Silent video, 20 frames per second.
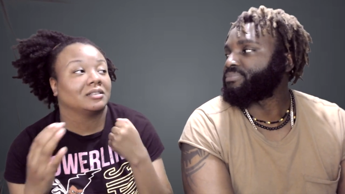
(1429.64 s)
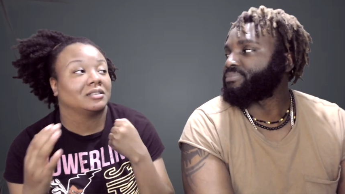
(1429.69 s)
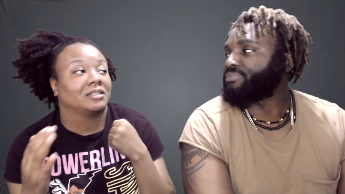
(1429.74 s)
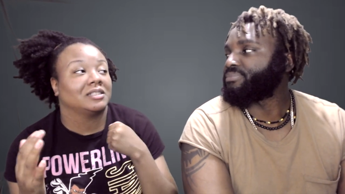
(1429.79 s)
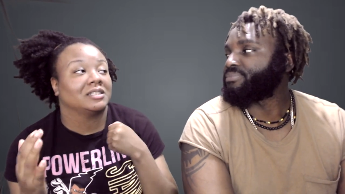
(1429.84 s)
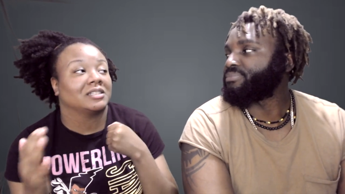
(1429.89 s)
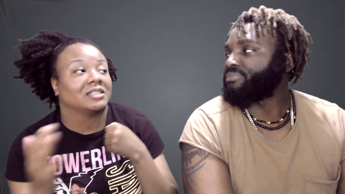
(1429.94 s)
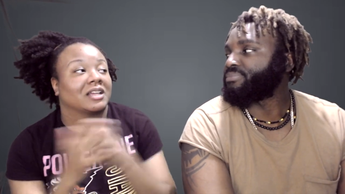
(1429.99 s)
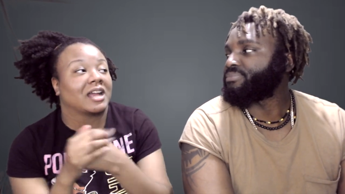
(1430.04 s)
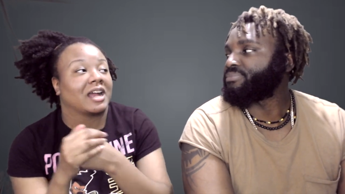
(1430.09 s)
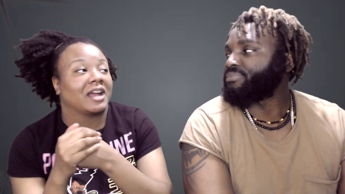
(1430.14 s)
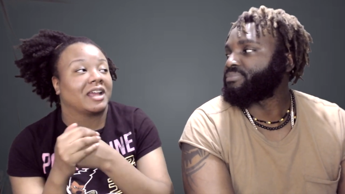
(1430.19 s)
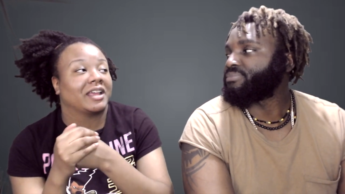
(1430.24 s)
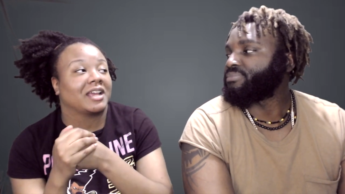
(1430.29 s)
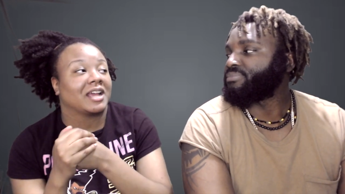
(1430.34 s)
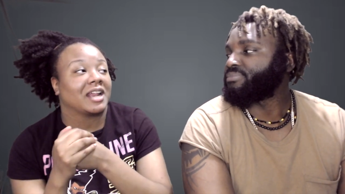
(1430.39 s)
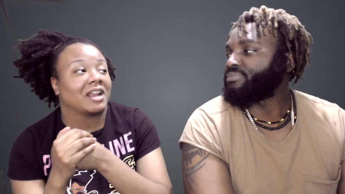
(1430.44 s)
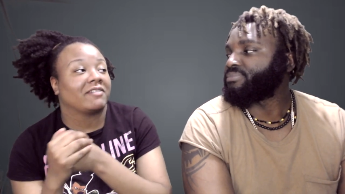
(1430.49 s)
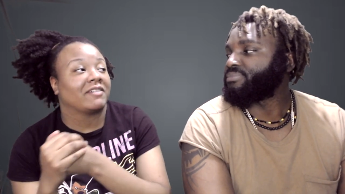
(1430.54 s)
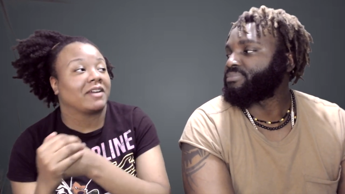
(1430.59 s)
Speaker 1: He's a guy. He
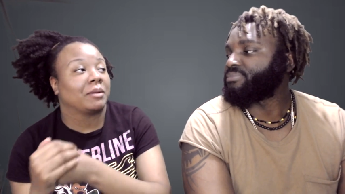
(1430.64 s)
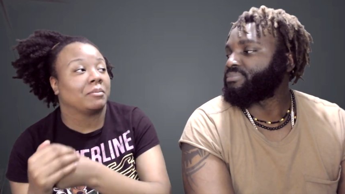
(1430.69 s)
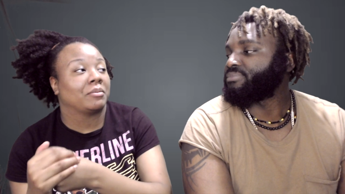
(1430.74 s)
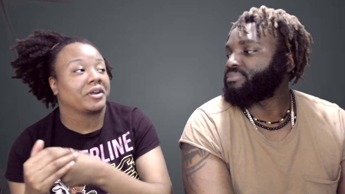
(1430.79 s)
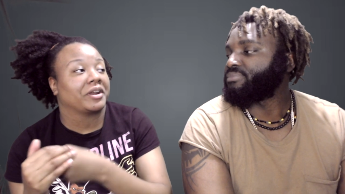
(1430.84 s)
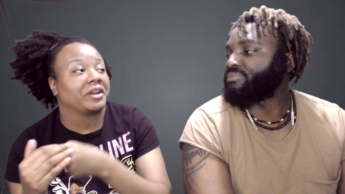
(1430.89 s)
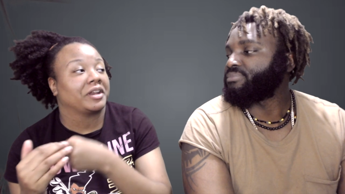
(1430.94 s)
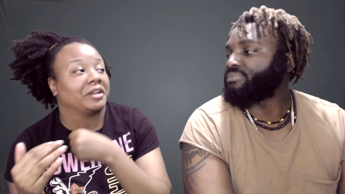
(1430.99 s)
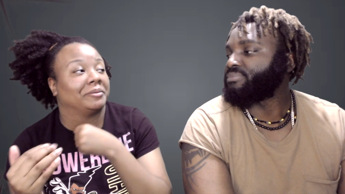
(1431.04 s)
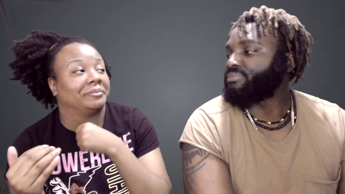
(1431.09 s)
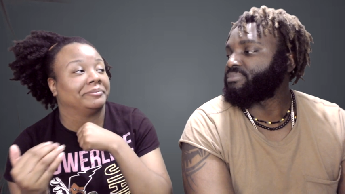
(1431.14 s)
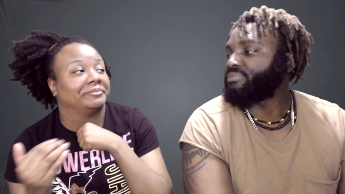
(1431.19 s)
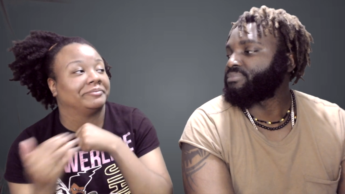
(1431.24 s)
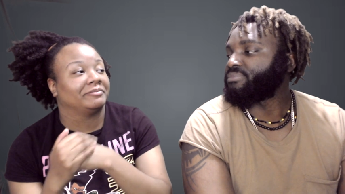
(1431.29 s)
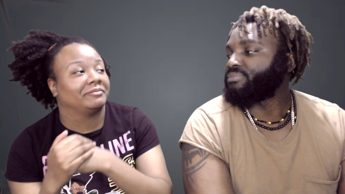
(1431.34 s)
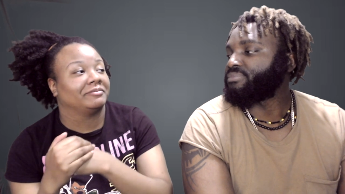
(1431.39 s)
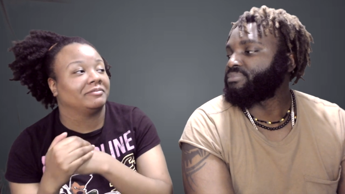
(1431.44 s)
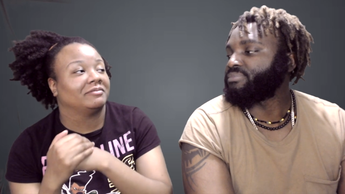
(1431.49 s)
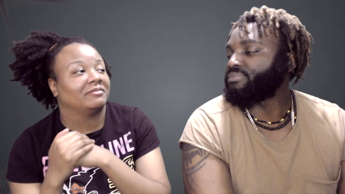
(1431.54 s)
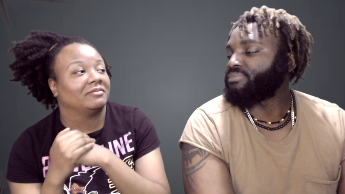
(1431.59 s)
got a vibranium
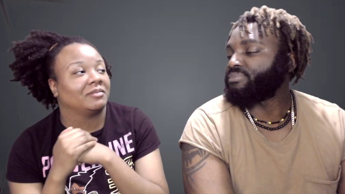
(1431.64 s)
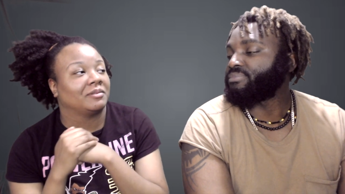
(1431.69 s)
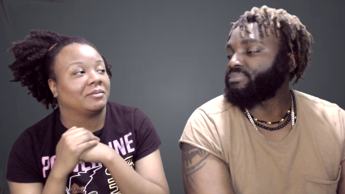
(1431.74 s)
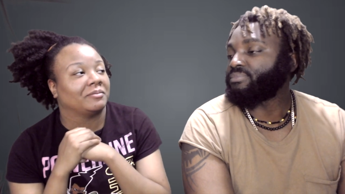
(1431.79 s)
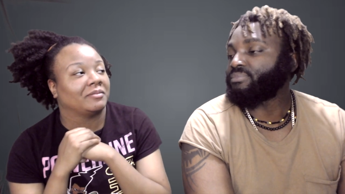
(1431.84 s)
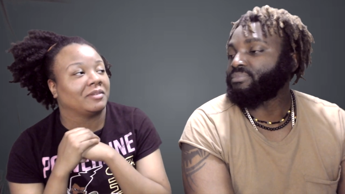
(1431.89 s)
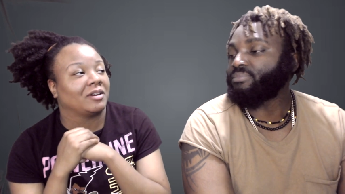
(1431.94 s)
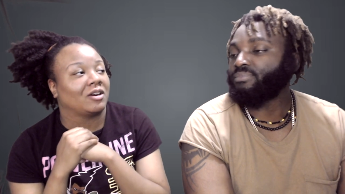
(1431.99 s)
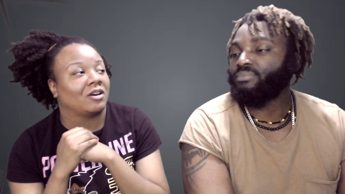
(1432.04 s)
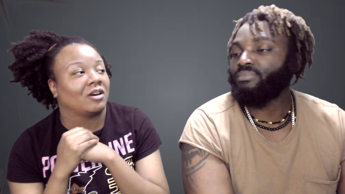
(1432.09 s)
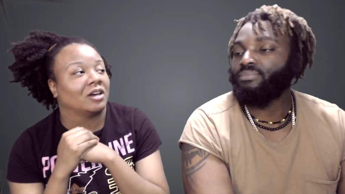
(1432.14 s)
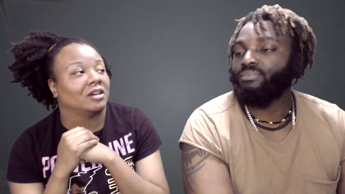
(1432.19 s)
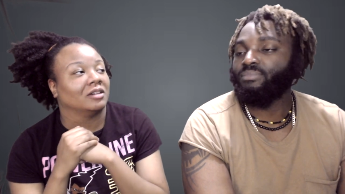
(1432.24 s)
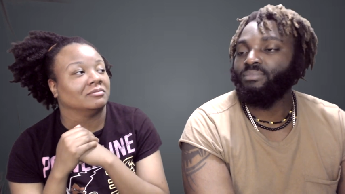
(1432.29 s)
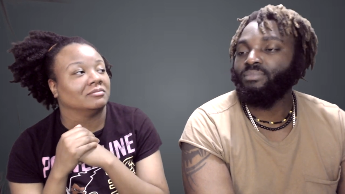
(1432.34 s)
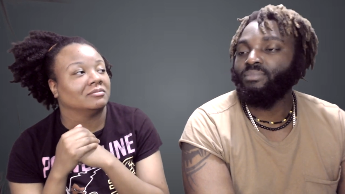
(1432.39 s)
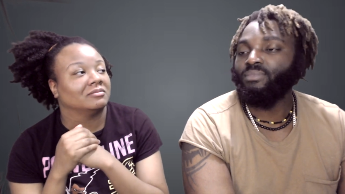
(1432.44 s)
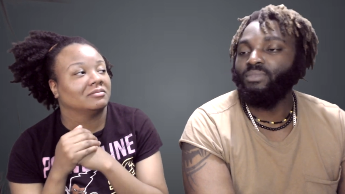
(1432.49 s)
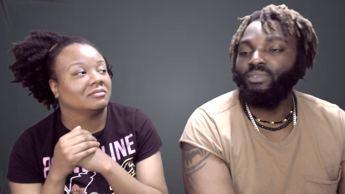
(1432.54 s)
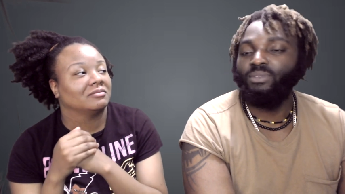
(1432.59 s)
arm.
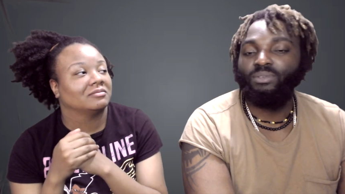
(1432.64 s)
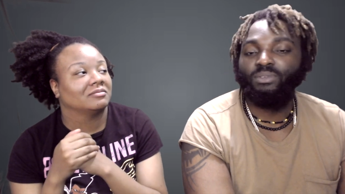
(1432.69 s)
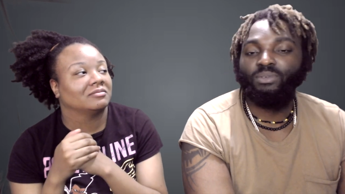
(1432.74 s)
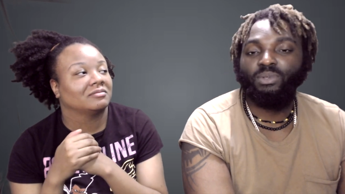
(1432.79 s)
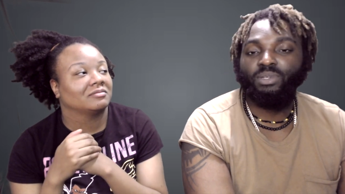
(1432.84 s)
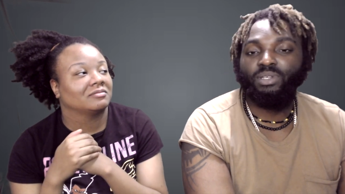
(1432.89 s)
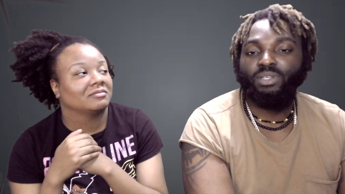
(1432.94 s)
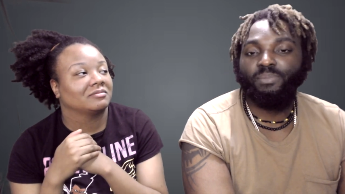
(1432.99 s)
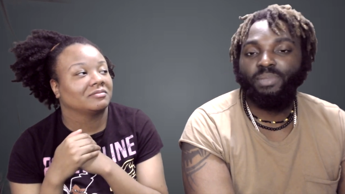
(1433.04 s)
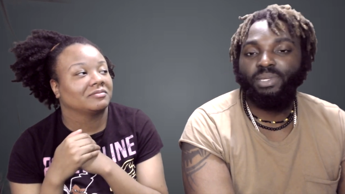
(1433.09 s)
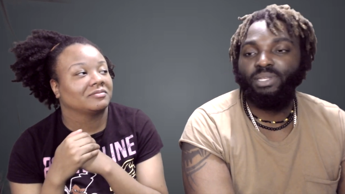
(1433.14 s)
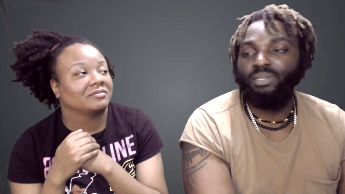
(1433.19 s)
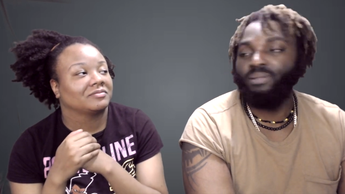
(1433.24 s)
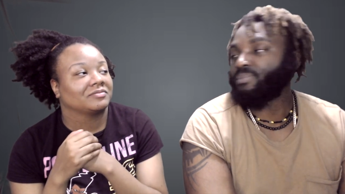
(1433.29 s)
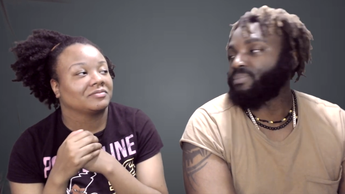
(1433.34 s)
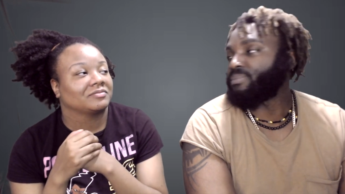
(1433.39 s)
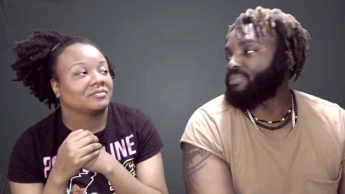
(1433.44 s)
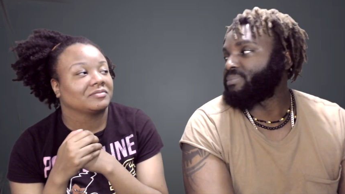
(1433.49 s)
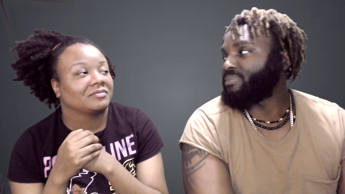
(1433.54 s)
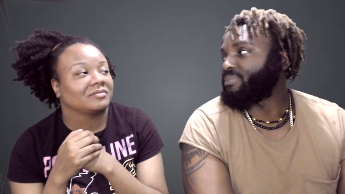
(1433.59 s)
Speaker 2: What what that mean.
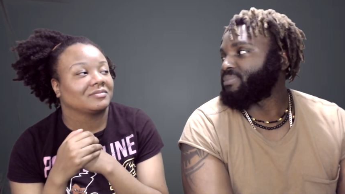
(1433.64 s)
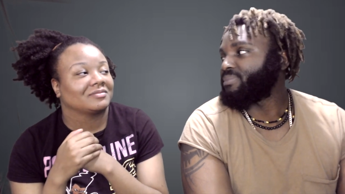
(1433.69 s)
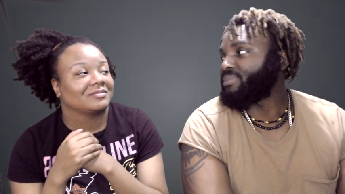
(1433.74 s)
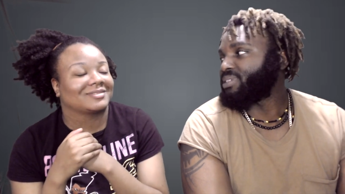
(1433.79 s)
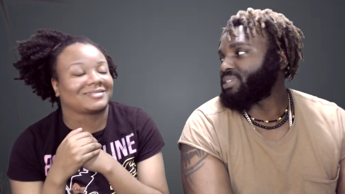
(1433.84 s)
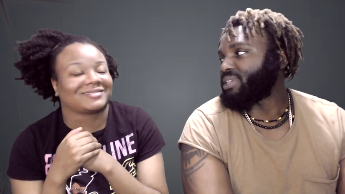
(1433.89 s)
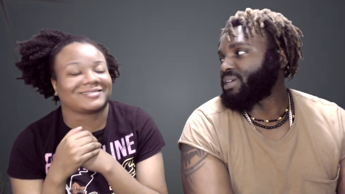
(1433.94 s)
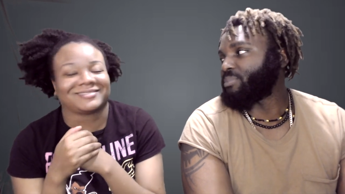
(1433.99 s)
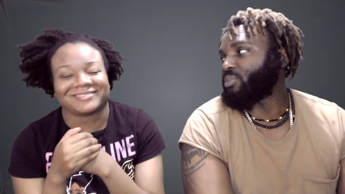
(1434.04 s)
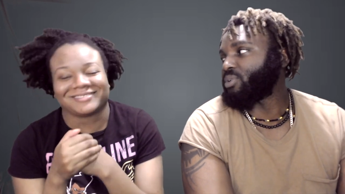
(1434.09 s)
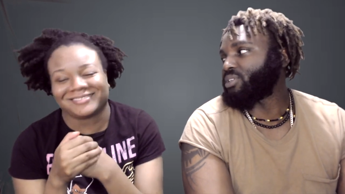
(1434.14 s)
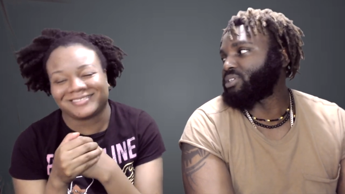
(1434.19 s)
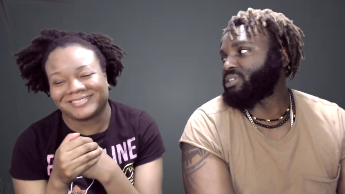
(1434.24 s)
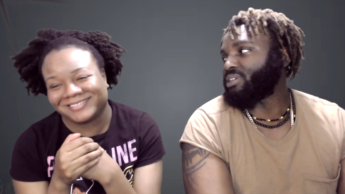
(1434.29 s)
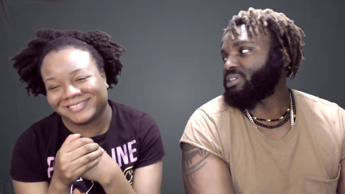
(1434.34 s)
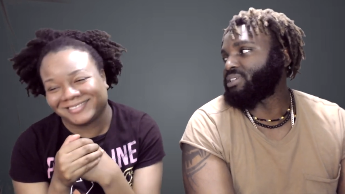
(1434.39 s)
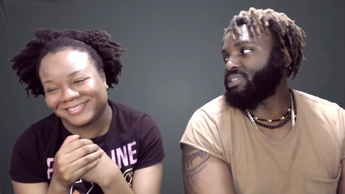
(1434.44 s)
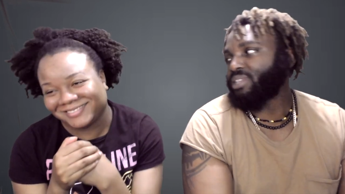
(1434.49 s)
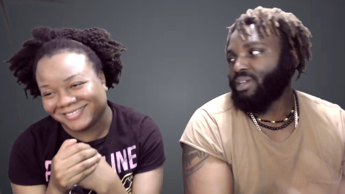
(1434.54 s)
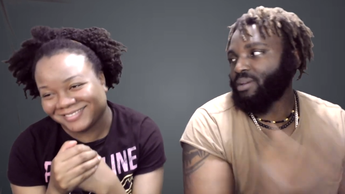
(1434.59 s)
Not
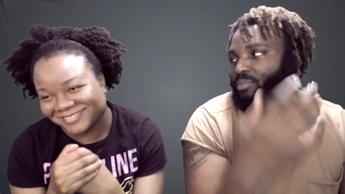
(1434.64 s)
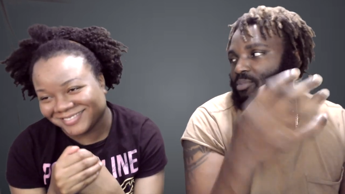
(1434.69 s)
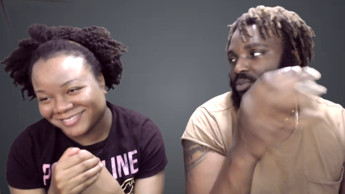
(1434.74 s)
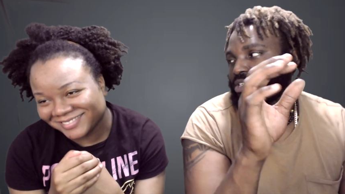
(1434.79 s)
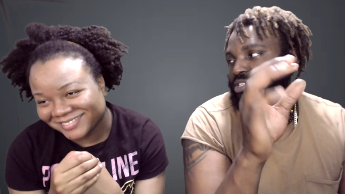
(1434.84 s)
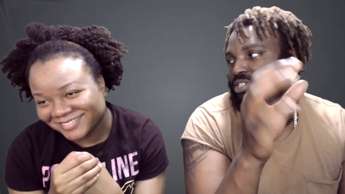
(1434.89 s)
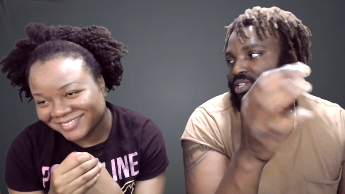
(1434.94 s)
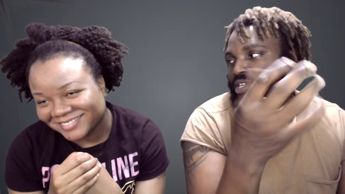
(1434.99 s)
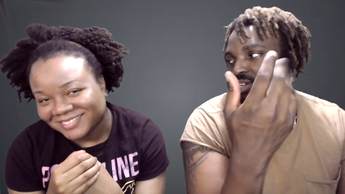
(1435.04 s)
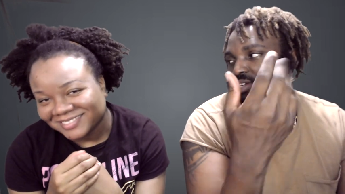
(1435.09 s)
that not a prosthetic